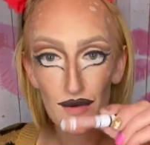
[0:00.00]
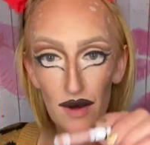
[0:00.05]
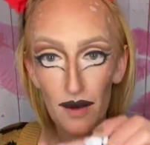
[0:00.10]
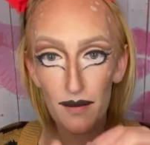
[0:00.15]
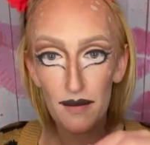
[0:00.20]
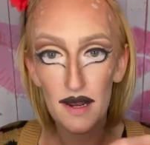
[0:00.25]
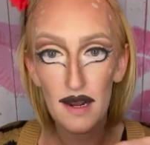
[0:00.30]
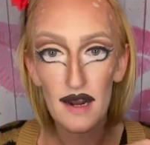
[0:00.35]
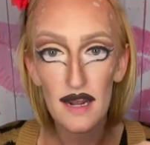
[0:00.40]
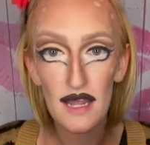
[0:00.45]

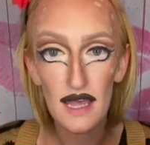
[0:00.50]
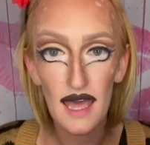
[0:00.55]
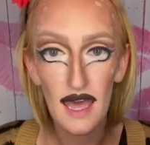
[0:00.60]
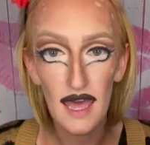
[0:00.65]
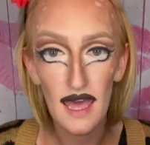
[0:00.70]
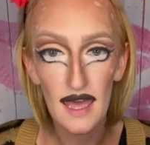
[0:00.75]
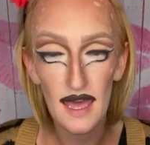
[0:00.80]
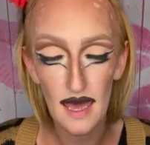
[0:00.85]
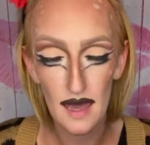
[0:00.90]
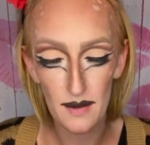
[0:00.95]
Mary
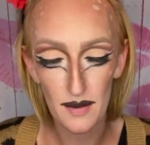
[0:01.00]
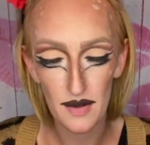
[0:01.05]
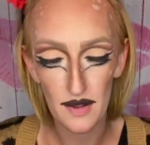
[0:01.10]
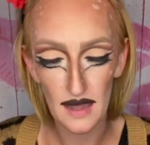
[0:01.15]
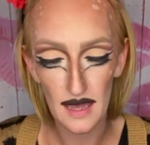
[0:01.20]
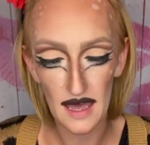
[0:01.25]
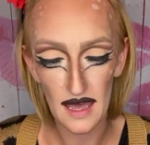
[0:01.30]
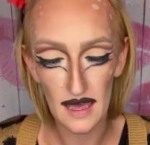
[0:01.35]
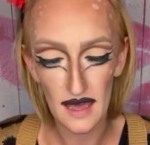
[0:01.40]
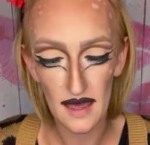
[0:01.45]
Kay at
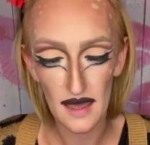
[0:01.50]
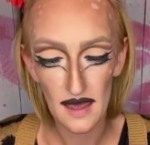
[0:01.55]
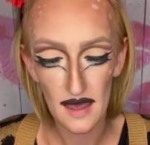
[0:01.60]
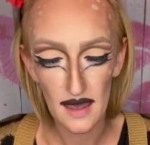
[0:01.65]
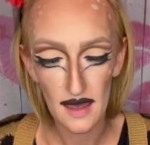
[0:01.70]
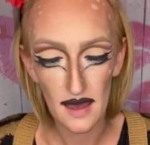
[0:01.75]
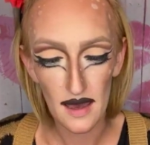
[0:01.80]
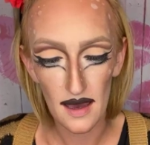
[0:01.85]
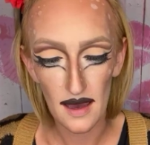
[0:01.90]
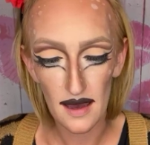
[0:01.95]
Play
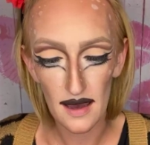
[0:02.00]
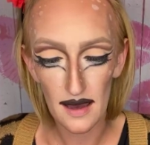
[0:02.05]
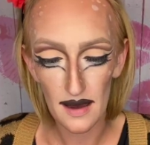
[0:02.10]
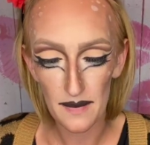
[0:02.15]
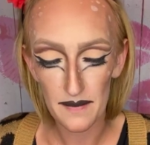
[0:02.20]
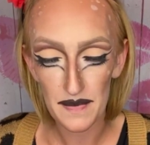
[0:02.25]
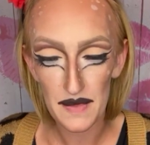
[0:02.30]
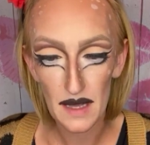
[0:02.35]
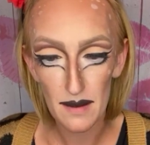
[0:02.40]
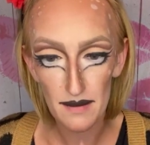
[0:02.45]

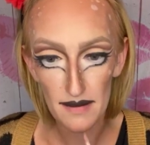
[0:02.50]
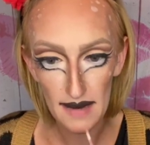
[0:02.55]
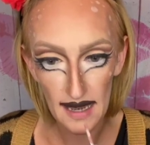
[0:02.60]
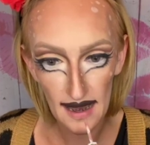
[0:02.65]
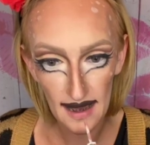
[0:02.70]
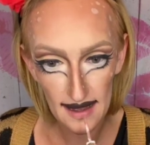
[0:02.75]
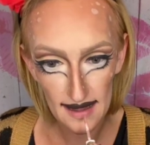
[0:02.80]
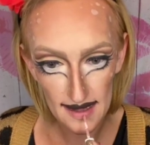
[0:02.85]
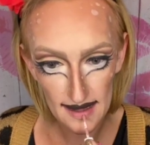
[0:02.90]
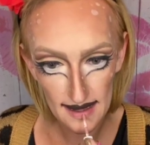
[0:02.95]

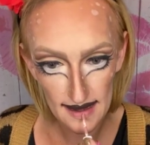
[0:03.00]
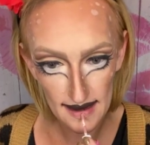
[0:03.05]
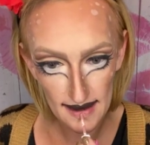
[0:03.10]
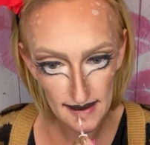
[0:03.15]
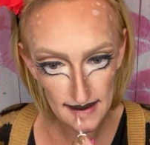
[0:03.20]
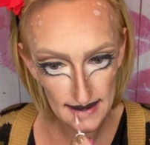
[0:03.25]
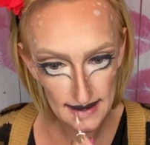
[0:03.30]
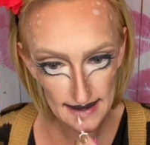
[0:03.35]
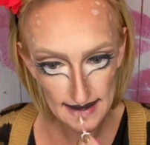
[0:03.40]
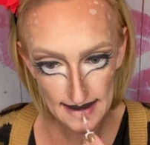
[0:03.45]
matte
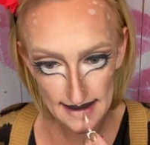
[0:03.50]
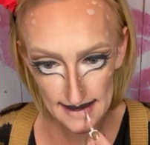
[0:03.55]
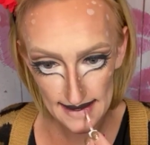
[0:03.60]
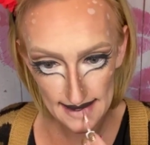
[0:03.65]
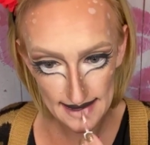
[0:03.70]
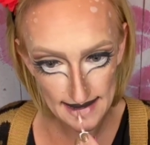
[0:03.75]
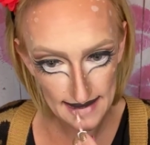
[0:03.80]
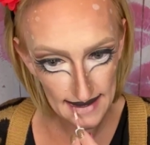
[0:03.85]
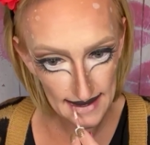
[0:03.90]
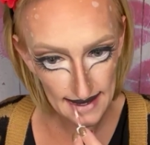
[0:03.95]
liquid
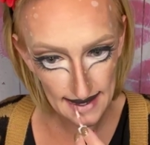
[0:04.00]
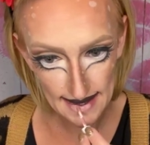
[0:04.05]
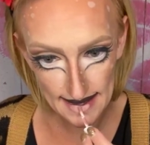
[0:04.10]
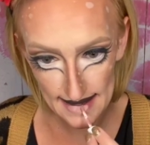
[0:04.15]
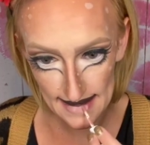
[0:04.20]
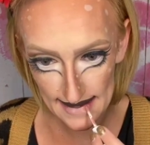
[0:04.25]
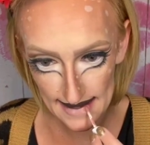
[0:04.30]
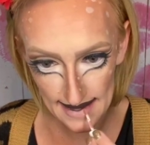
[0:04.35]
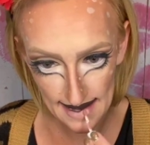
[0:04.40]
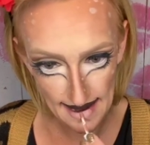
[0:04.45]
lipsticks.